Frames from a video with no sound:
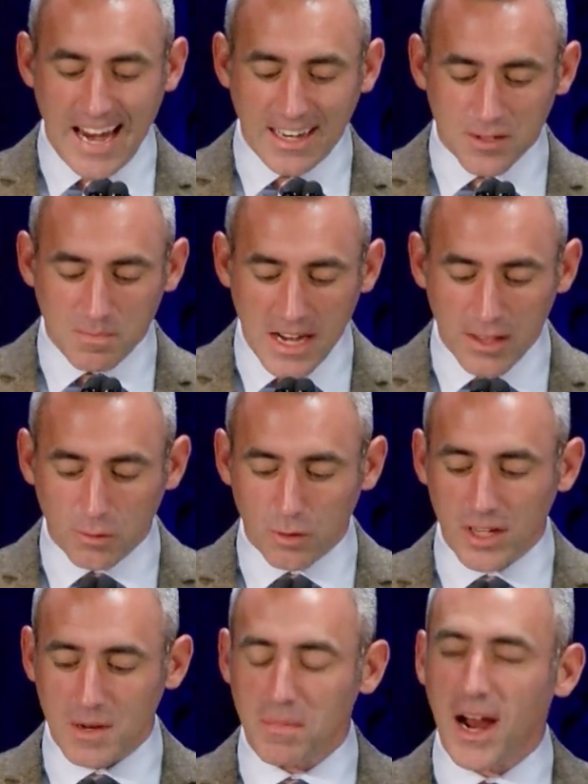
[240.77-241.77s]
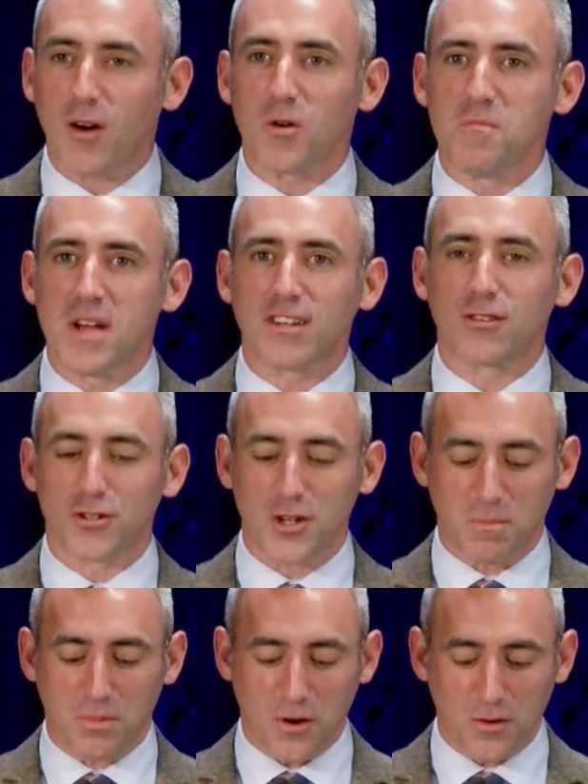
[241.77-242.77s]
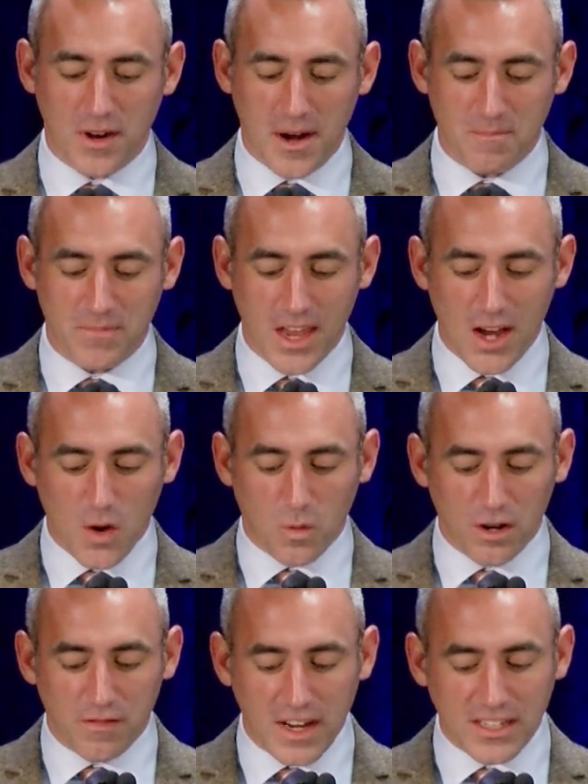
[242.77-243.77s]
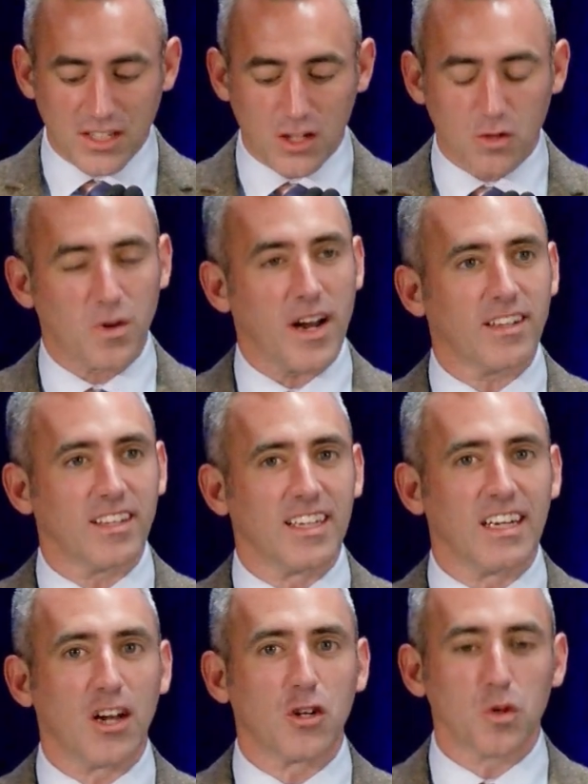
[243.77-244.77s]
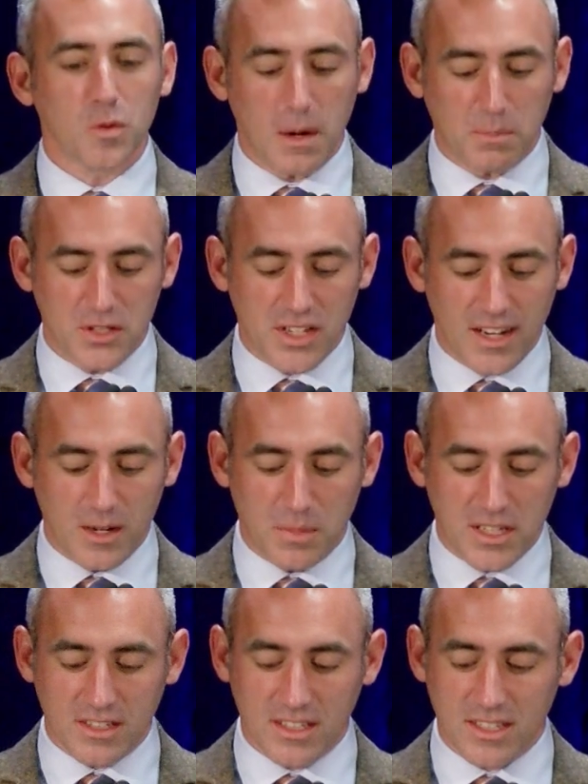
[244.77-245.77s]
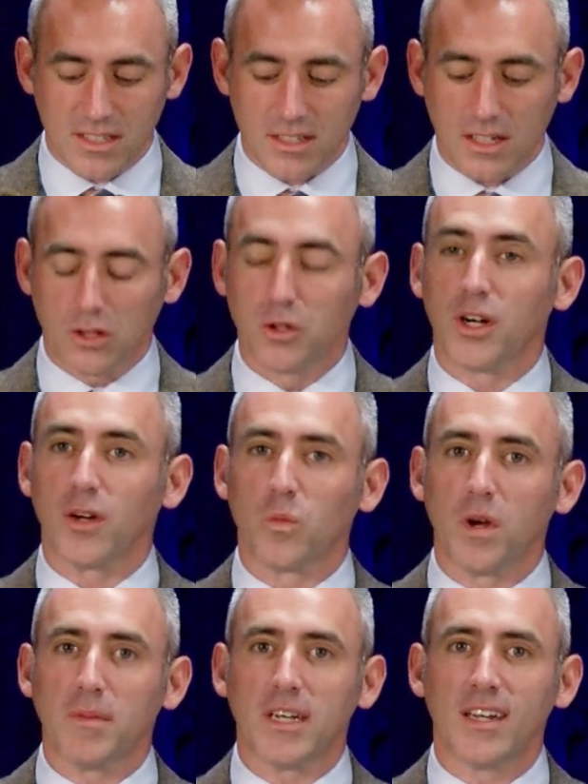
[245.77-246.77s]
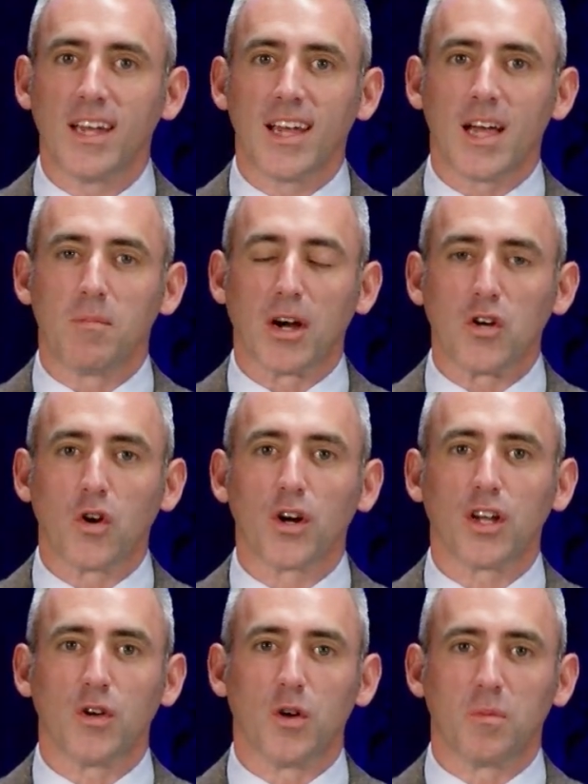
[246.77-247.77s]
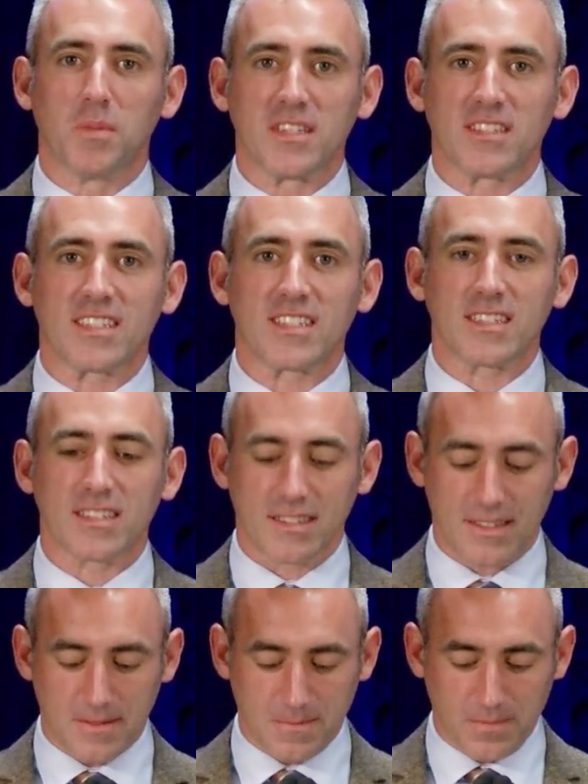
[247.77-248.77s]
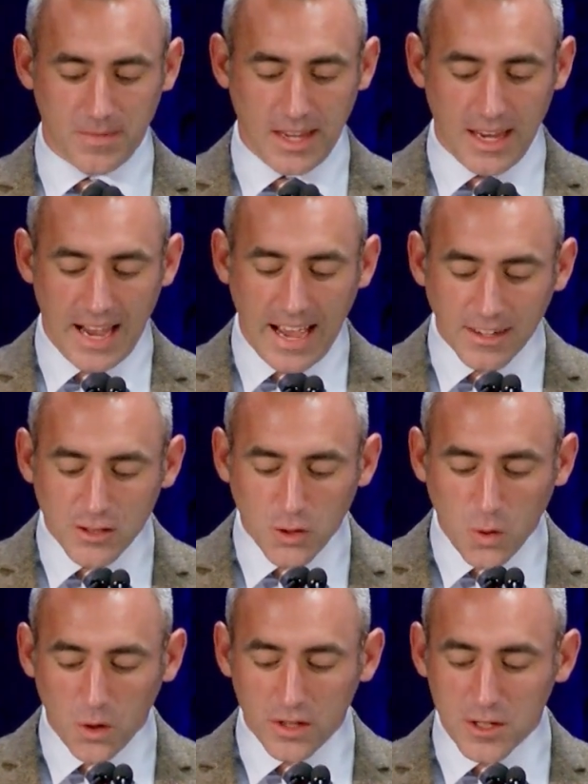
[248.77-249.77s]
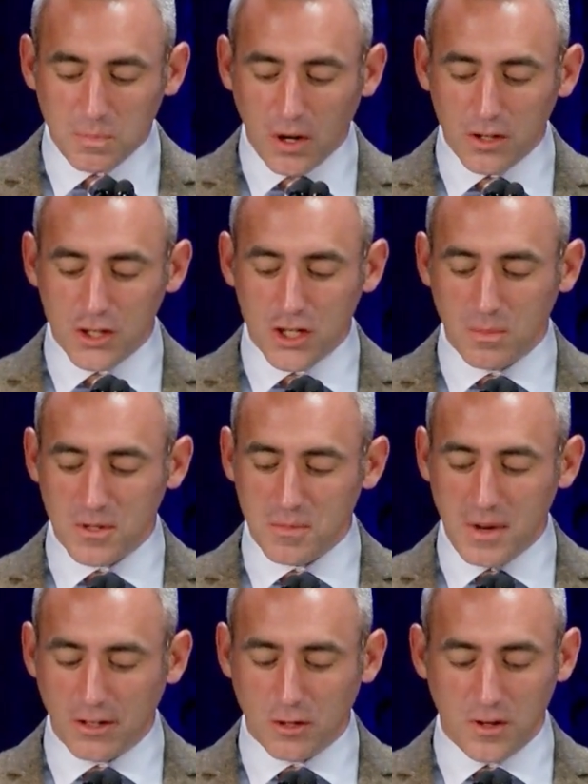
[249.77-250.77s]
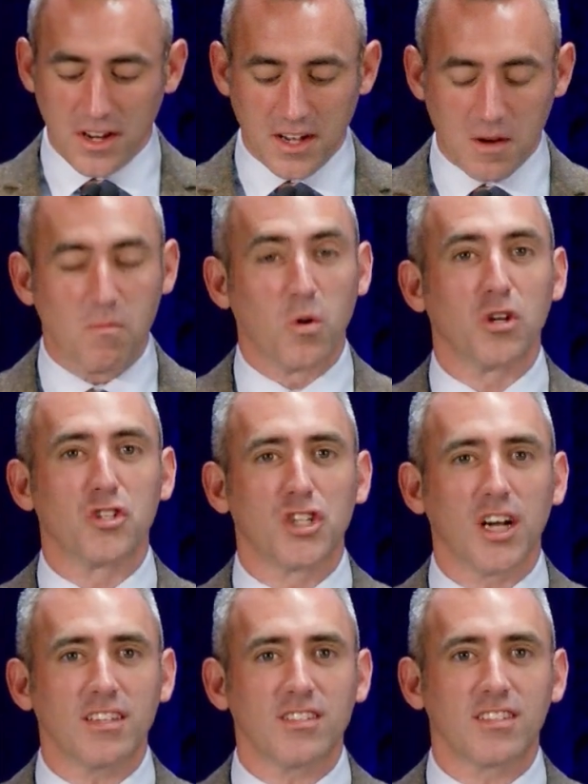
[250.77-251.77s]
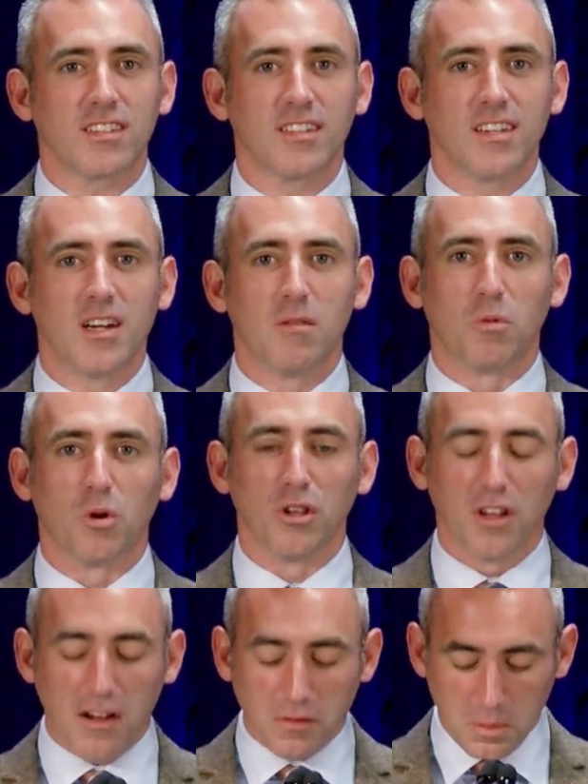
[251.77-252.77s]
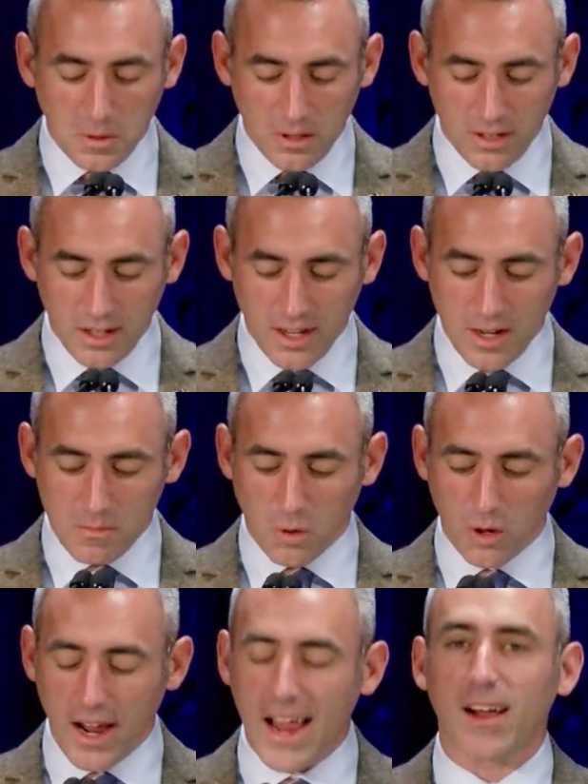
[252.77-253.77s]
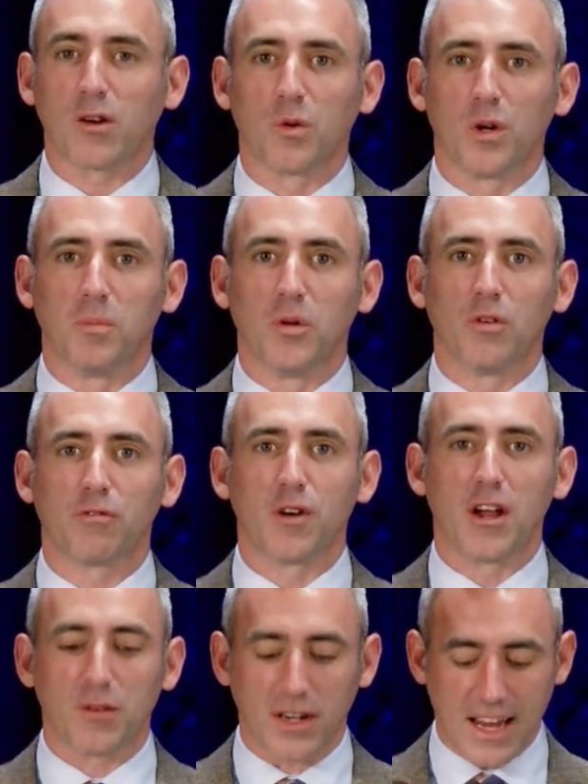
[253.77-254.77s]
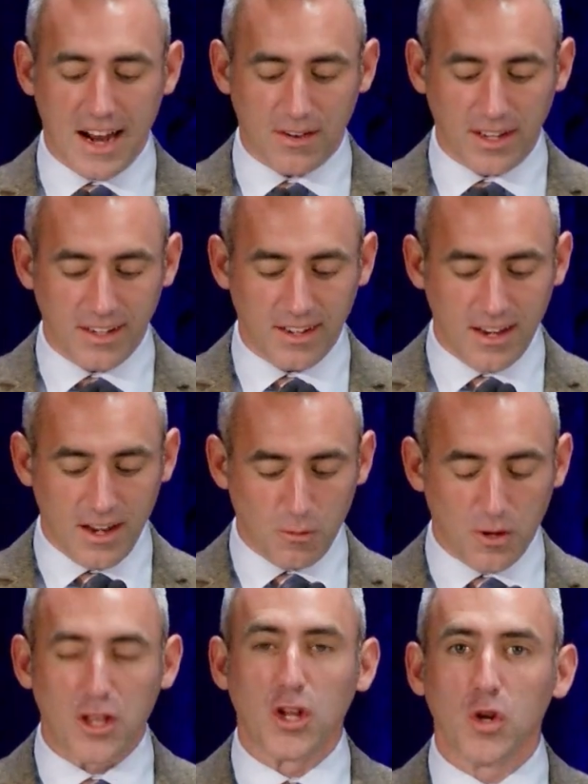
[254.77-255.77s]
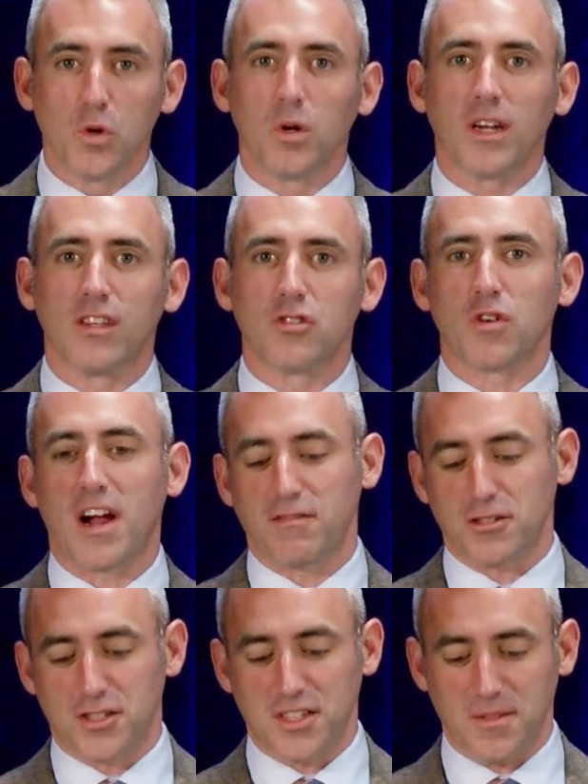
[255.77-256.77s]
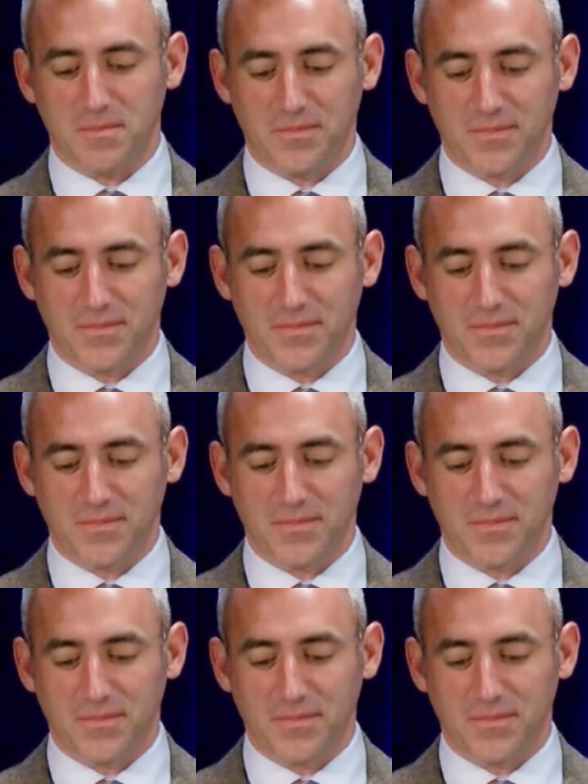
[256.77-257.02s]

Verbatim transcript: has made through the Empower Mentorship Program, we're investing directly in underrepresented businesses, including women and minority owned businesses. At its core, this partnership is about creating a more just, more lovable, more equitable Frederick County, with you in the driver's seat.